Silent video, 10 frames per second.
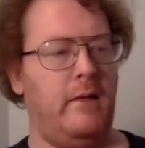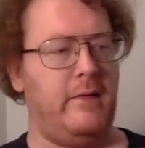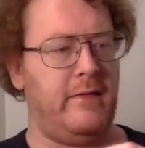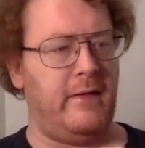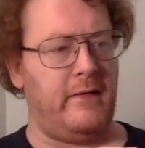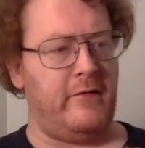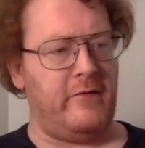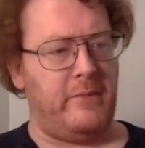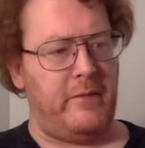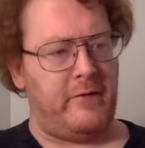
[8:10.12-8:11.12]
think there's a
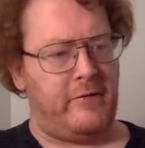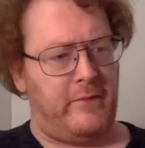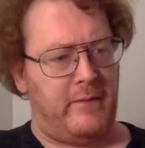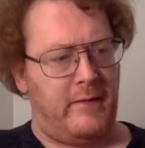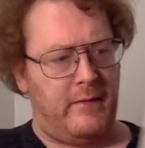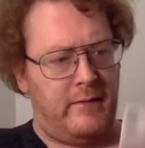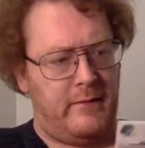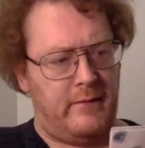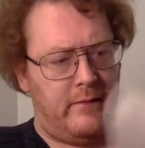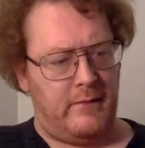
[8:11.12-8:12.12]
picture behind
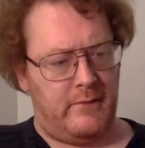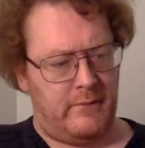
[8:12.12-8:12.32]
here.